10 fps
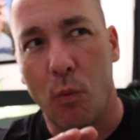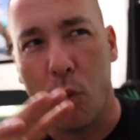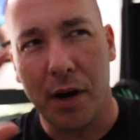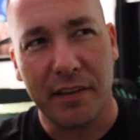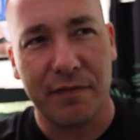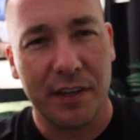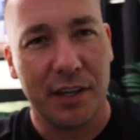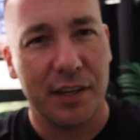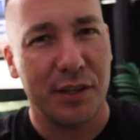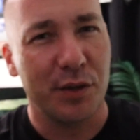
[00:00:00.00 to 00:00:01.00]
what if
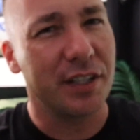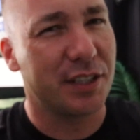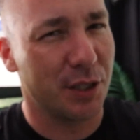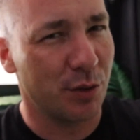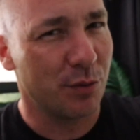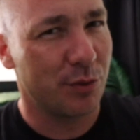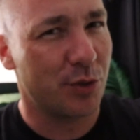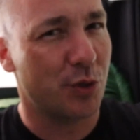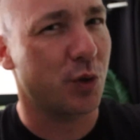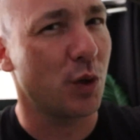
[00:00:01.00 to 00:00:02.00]
you could do
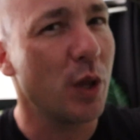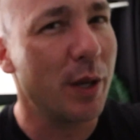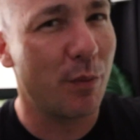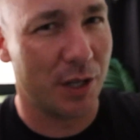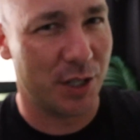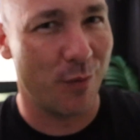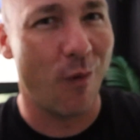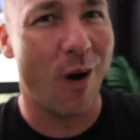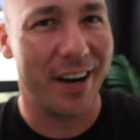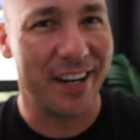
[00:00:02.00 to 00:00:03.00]
truly what you
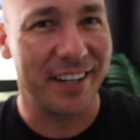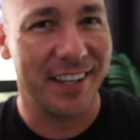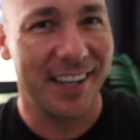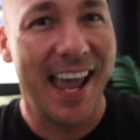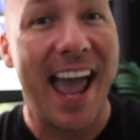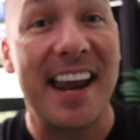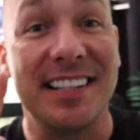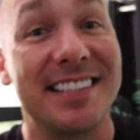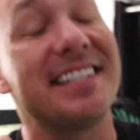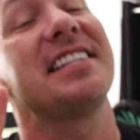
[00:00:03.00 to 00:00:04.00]
wanted? And
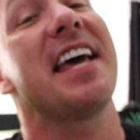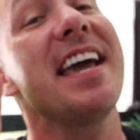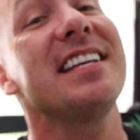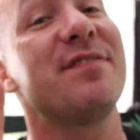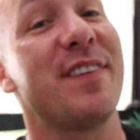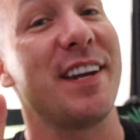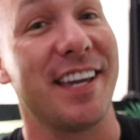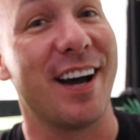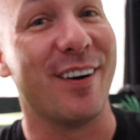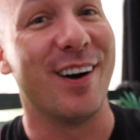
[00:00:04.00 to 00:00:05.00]
in today's
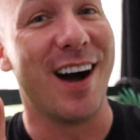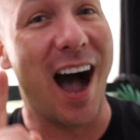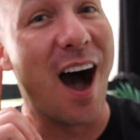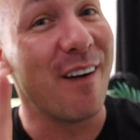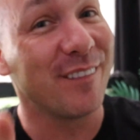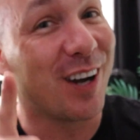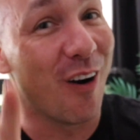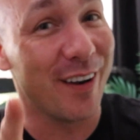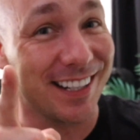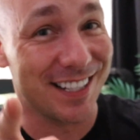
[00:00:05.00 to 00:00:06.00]
video, I'm
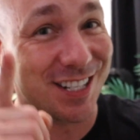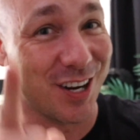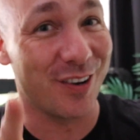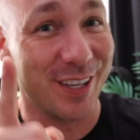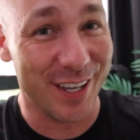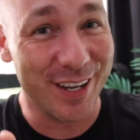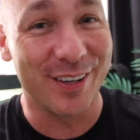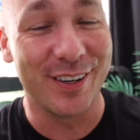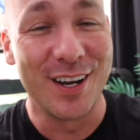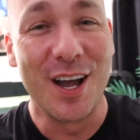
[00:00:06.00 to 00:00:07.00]
going to show
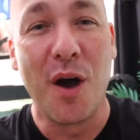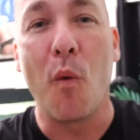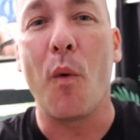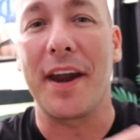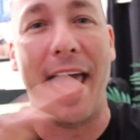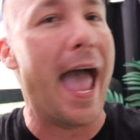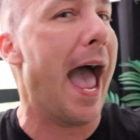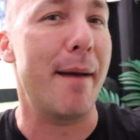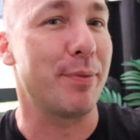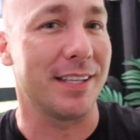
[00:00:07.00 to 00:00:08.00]
you what
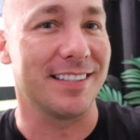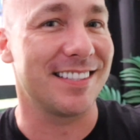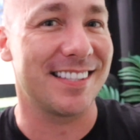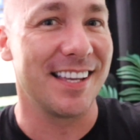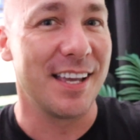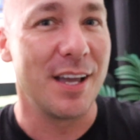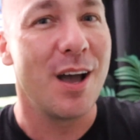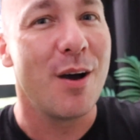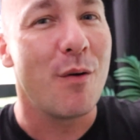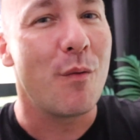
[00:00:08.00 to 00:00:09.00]
happens
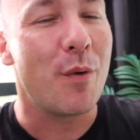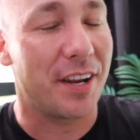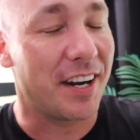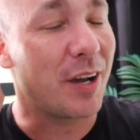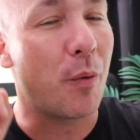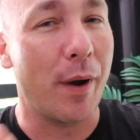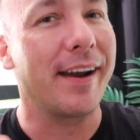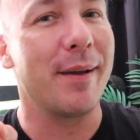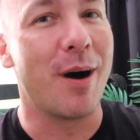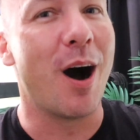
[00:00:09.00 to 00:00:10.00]
when an
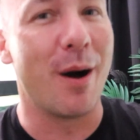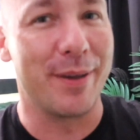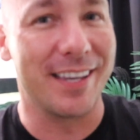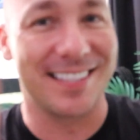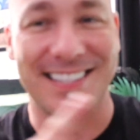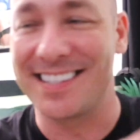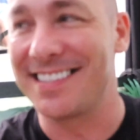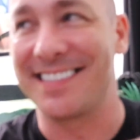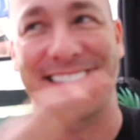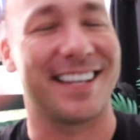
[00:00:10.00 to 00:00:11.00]
aquarium hobbyist
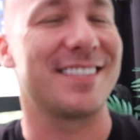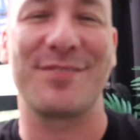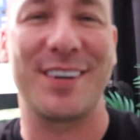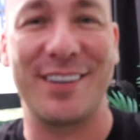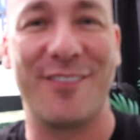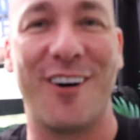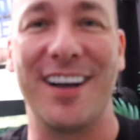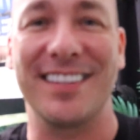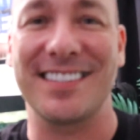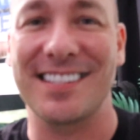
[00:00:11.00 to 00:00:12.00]
does what he
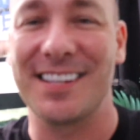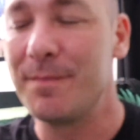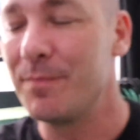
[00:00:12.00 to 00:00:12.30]
wants.